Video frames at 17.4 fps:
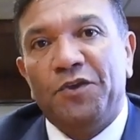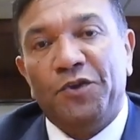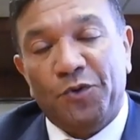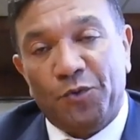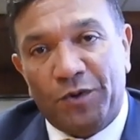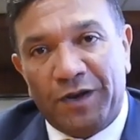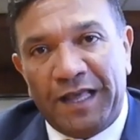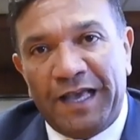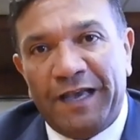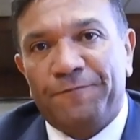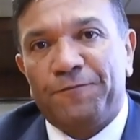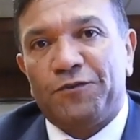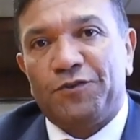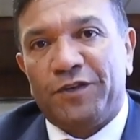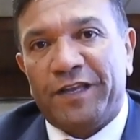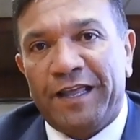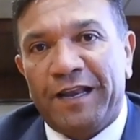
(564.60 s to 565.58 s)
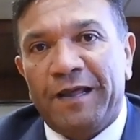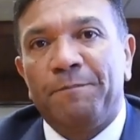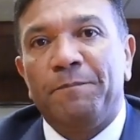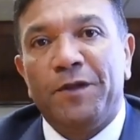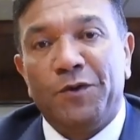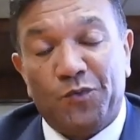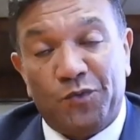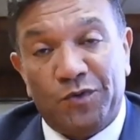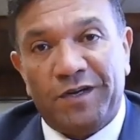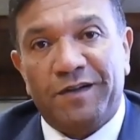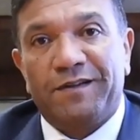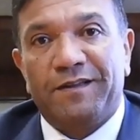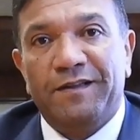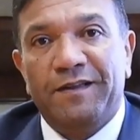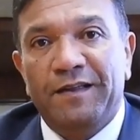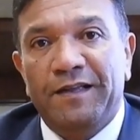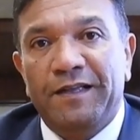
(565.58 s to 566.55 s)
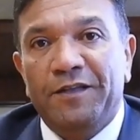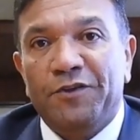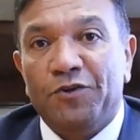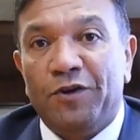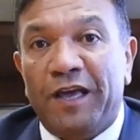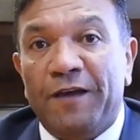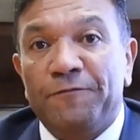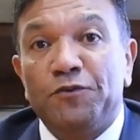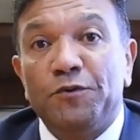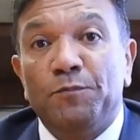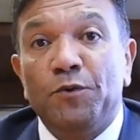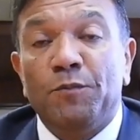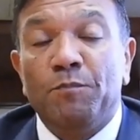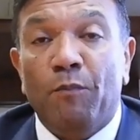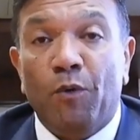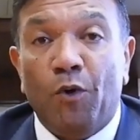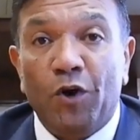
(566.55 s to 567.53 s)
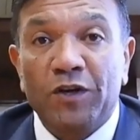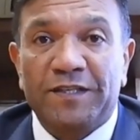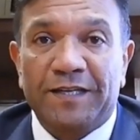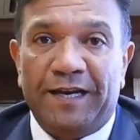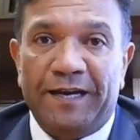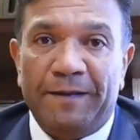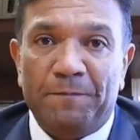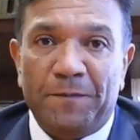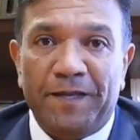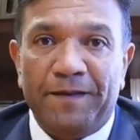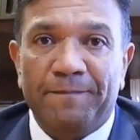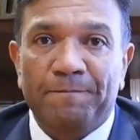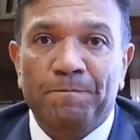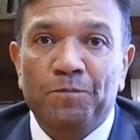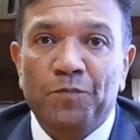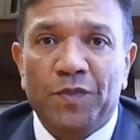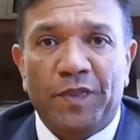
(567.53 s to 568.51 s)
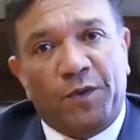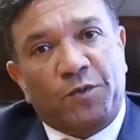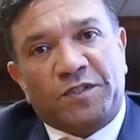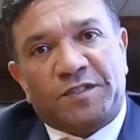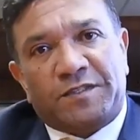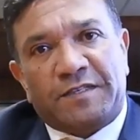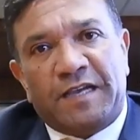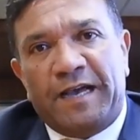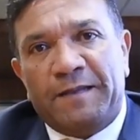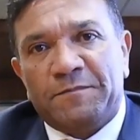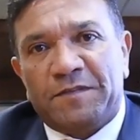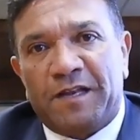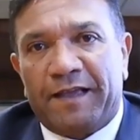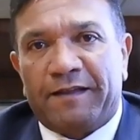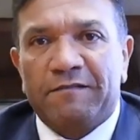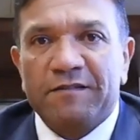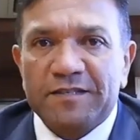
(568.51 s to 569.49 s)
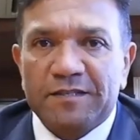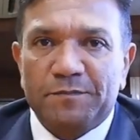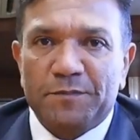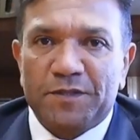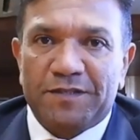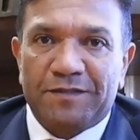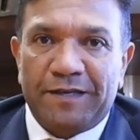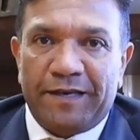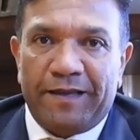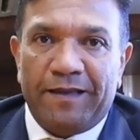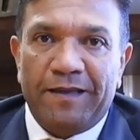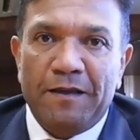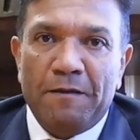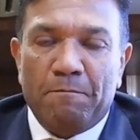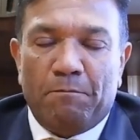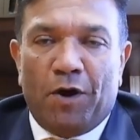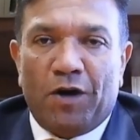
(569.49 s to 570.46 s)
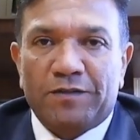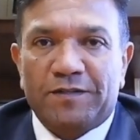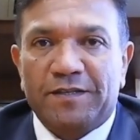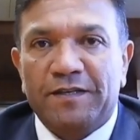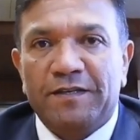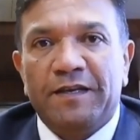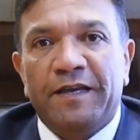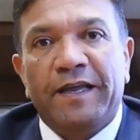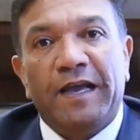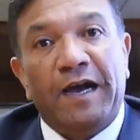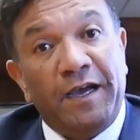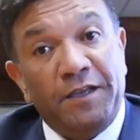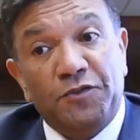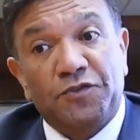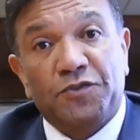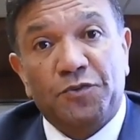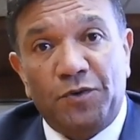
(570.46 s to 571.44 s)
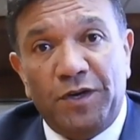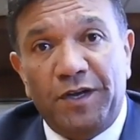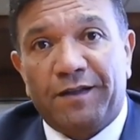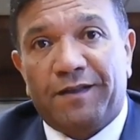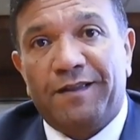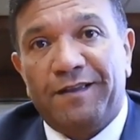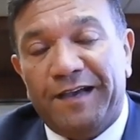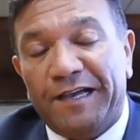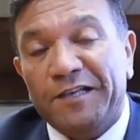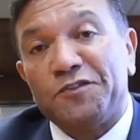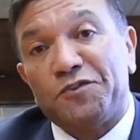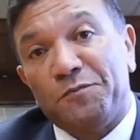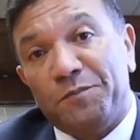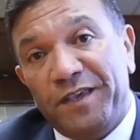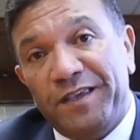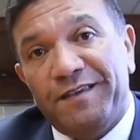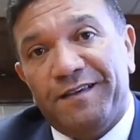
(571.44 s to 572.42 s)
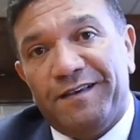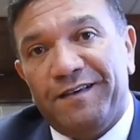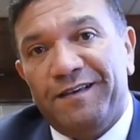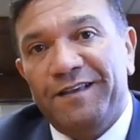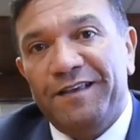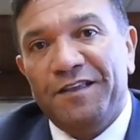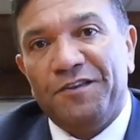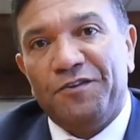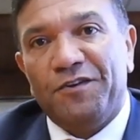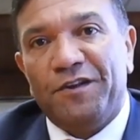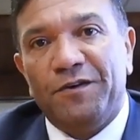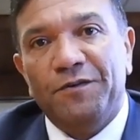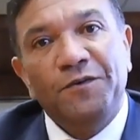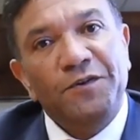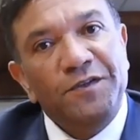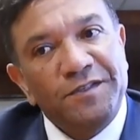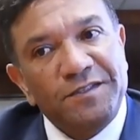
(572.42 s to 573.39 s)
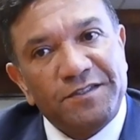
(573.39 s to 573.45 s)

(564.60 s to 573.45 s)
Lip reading: You will have to get up and work. You'll have to put more time in. There was times like Christmas Day, Boxing Day. I used to work. I used to be here, you know.